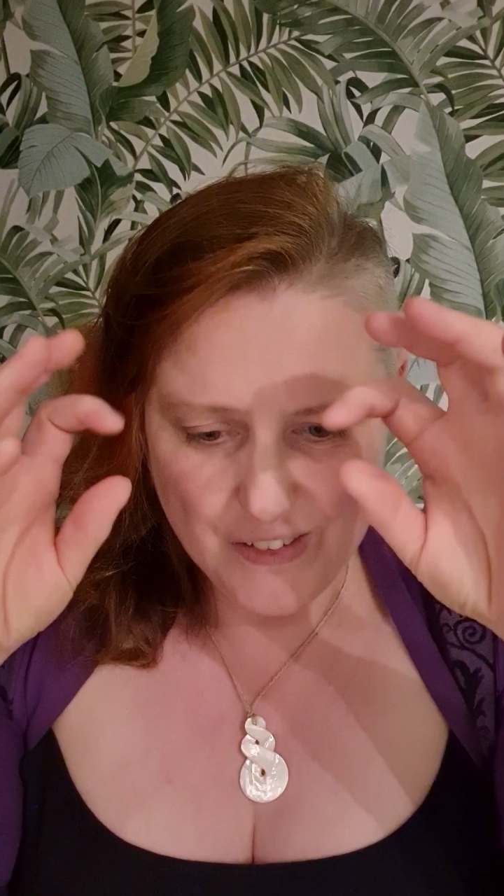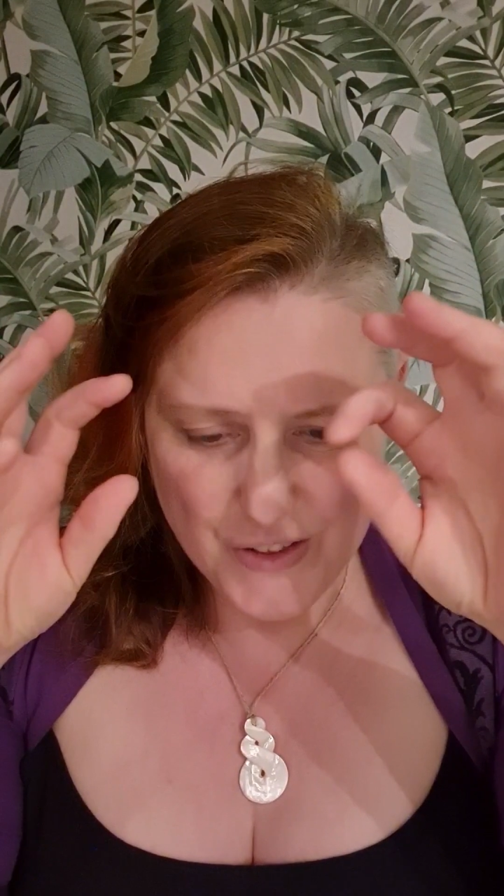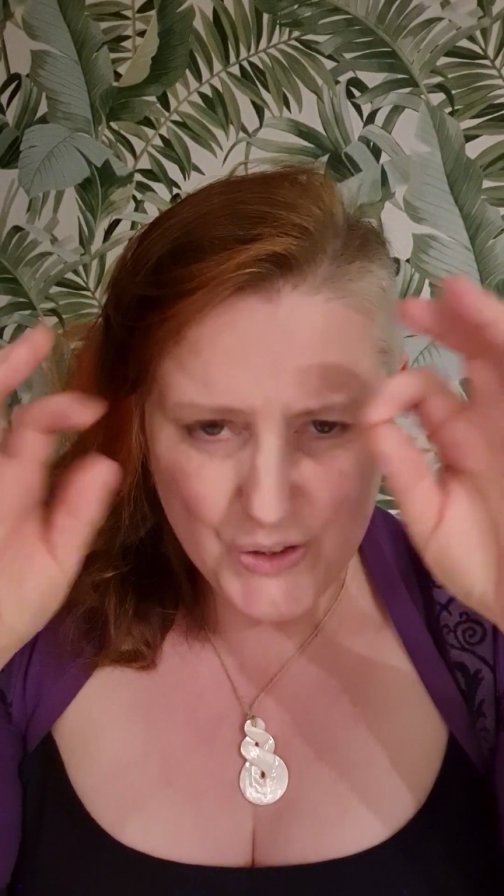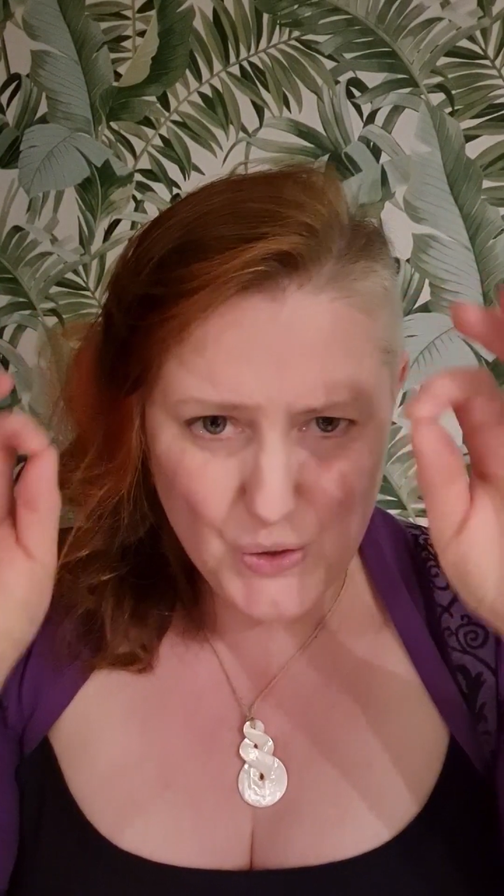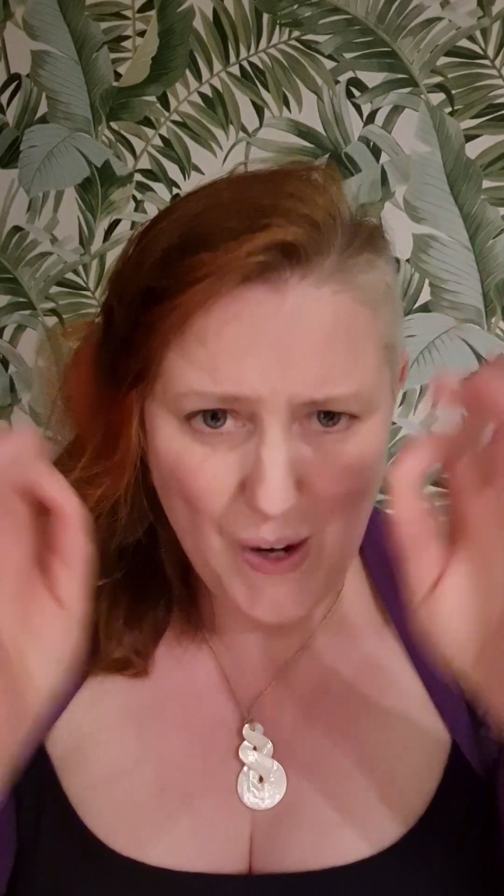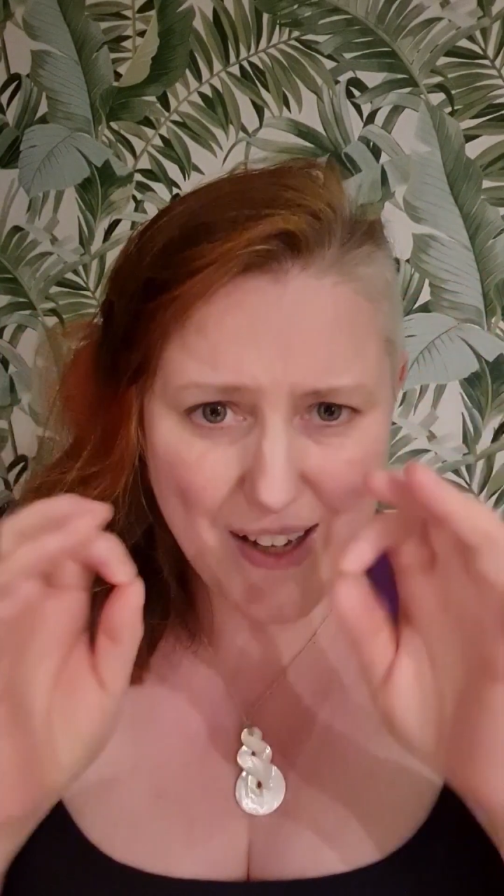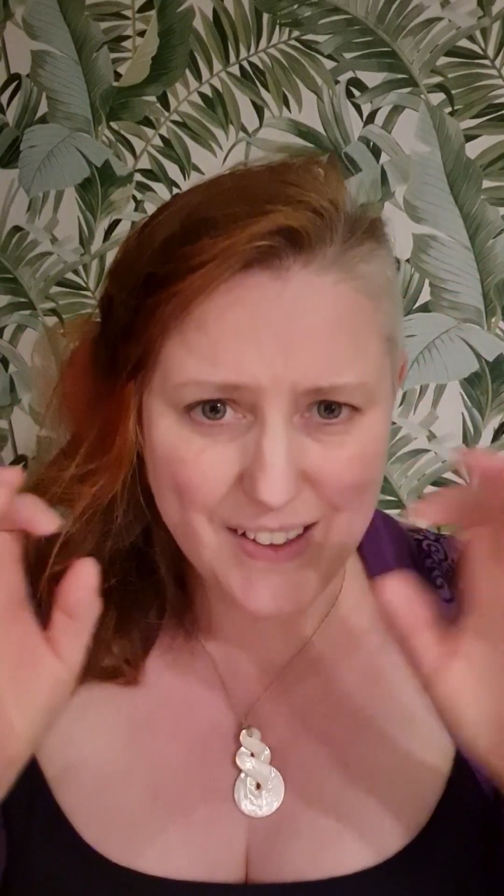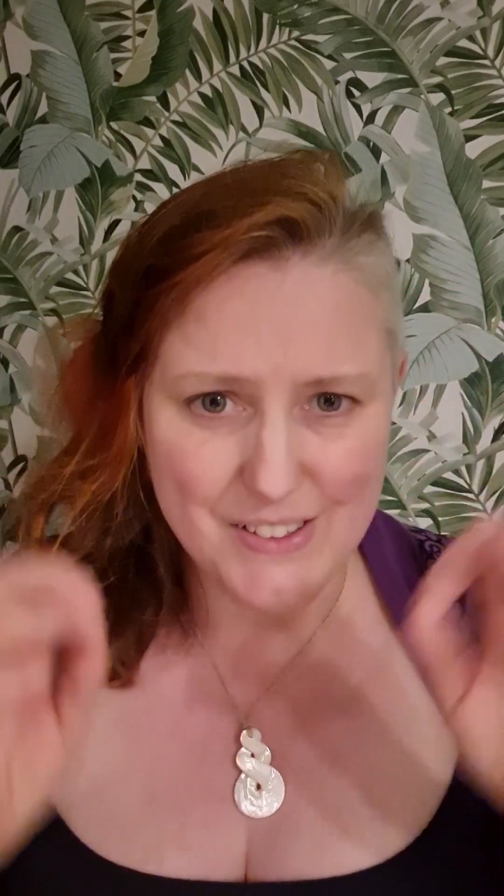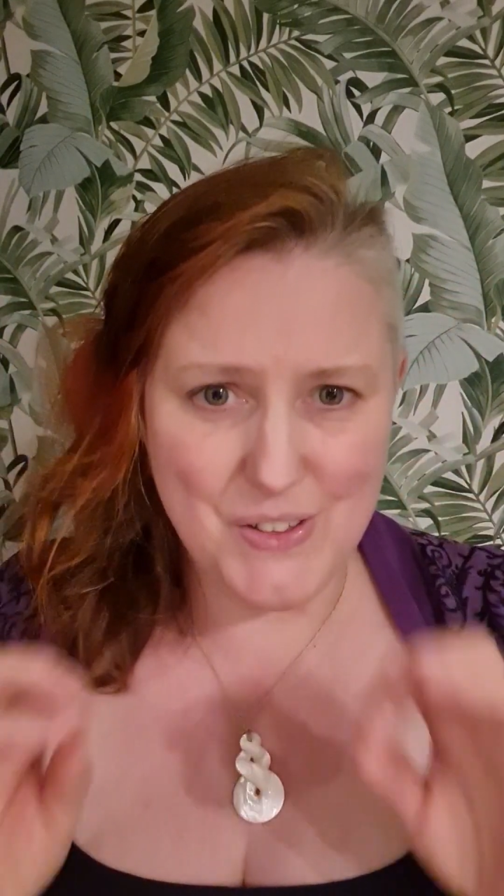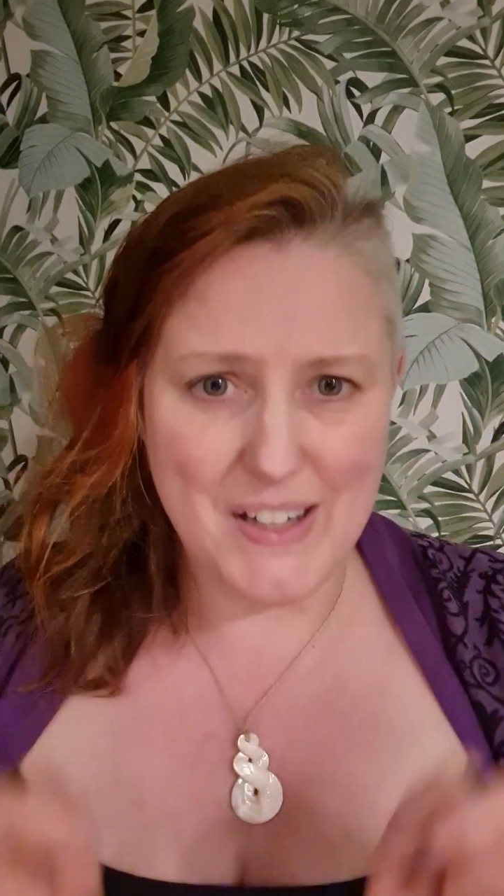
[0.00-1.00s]
shrank
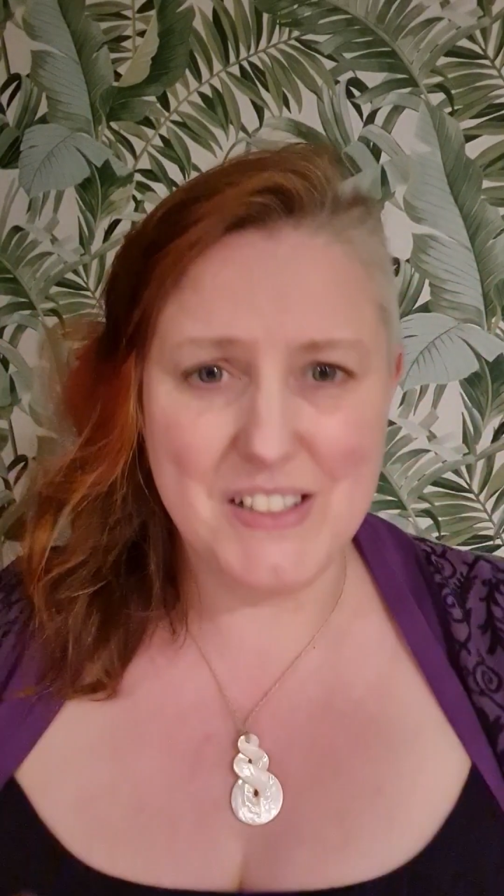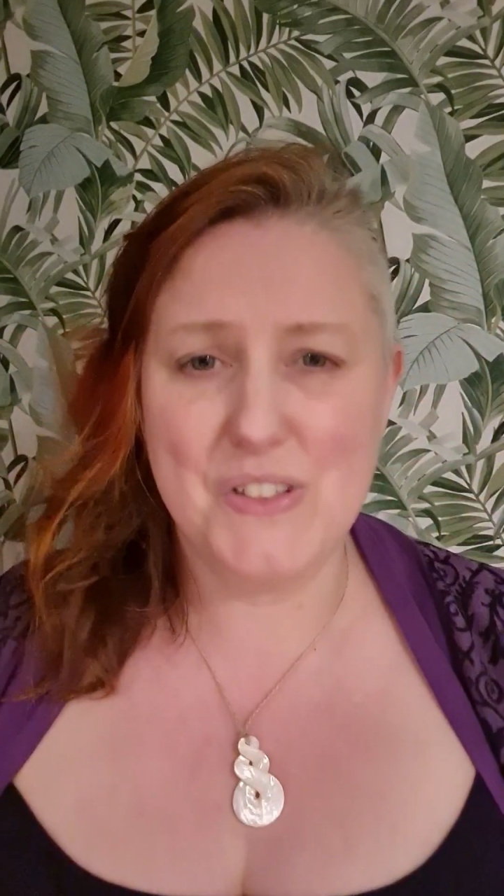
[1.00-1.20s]
and shrank and